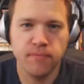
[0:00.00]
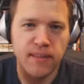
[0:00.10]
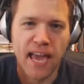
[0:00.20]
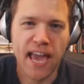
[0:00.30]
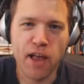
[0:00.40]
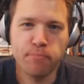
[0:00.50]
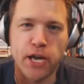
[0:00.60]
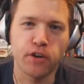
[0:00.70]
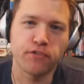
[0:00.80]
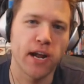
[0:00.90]
Hey, I'm
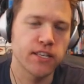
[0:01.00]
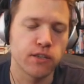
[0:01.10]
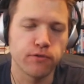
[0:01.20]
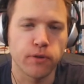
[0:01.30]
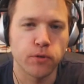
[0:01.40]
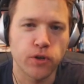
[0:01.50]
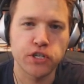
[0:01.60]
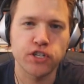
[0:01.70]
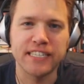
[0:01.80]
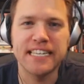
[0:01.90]
Peter Franson from
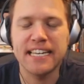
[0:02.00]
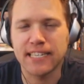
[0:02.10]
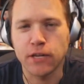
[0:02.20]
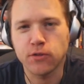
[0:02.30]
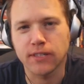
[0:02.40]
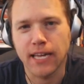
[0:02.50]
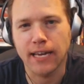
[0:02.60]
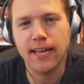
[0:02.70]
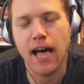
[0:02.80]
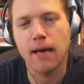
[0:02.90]

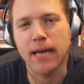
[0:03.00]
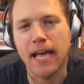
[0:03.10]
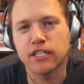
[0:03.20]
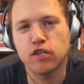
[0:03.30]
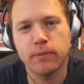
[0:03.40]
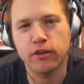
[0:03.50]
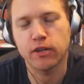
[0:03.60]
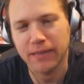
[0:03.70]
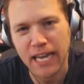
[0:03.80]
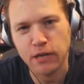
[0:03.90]
ChristianGeekCentral.com and
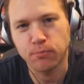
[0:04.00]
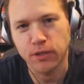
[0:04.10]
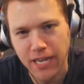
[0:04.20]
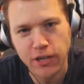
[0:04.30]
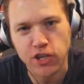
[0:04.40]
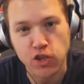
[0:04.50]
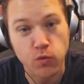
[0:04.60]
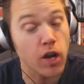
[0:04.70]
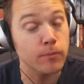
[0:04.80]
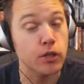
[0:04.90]
Spiritblade Productions.
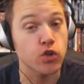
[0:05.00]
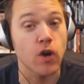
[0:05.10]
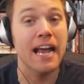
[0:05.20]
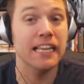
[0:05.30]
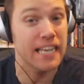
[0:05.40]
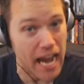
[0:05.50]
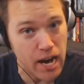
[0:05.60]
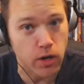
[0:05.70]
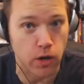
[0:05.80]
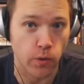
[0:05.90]
Welcome to Trial and
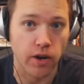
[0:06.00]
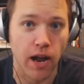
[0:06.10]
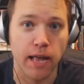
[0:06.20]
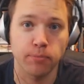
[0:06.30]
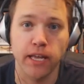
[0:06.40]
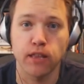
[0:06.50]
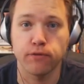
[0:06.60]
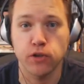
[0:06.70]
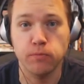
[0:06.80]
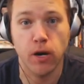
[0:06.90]
Error, where I play the
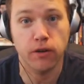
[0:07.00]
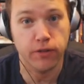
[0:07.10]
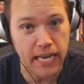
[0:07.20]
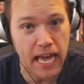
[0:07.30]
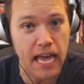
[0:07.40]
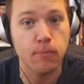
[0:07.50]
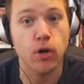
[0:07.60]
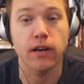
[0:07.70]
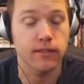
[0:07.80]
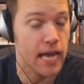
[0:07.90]
first part of a game
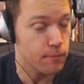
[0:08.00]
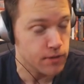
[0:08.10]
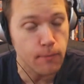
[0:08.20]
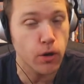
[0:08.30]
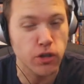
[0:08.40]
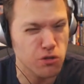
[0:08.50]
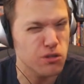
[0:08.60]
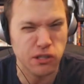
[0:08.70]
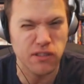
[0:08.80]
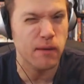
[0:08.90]
or a game demo,
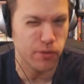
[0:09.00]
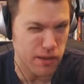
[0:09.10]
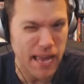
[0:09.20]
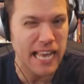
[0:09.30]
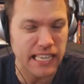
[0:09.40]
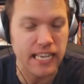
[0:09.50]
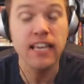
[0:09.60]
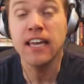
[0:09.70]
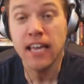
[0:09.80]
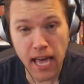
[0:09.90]
usually do that pretty badly,
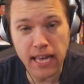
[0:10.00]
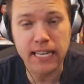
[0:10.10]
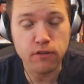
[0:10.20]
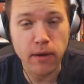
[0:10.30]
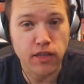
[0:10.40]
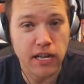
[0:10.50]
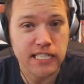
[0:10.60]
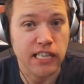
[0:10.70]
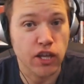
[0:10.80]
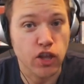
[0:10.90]
and give you my
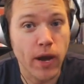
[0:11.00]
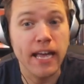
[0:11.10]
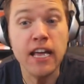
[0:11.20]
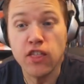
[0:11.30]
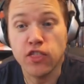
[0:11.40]
thoughts along the way.